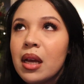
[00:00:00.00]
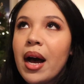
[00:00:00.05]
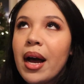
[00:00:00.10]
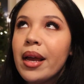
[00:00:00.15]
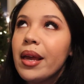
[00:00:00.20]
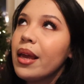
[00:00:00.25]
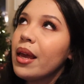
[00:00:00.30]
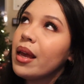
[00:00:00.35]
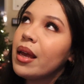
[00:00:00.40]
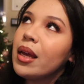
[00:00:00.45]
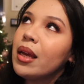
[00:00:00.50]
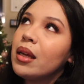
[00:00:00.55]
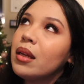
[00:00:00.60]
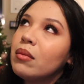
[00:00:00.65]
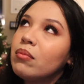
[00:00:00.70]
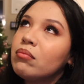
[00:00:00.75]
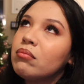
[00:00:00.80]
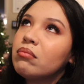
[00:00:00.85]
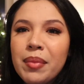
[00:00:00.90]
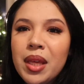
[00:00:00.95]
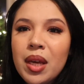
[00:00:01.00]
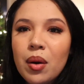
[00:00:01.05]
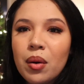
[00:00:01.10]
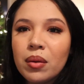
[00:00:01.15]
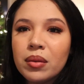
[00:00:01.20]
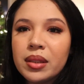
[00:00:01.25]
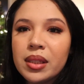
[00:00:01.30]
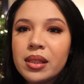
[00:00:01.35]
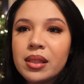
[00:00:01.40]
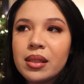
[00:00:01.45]
I am the
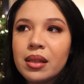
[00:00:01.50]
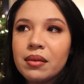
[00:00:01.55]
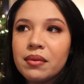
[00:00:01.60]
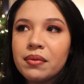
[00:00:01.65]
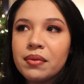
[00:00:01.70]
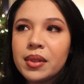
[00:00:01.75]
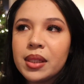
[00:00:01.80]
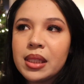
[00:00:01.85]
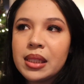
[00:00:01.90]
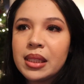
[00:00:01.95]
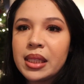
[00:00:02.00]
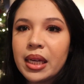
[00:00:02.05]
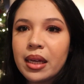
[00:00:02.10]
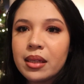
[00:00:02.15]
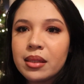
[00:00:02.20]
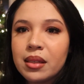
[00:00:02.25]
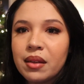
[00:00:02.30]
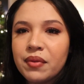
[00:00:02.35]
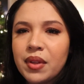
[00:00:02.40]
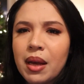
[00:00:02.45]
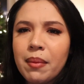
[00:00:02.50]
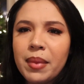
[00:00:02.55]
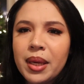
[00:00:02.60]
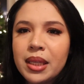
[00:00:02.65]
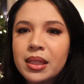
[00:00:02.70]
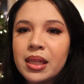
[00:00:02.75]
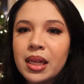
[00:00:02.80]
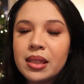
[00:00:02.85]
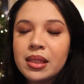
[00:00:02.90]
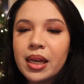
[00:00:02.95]
oldest of six, if that
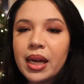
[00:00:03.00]
makes sense.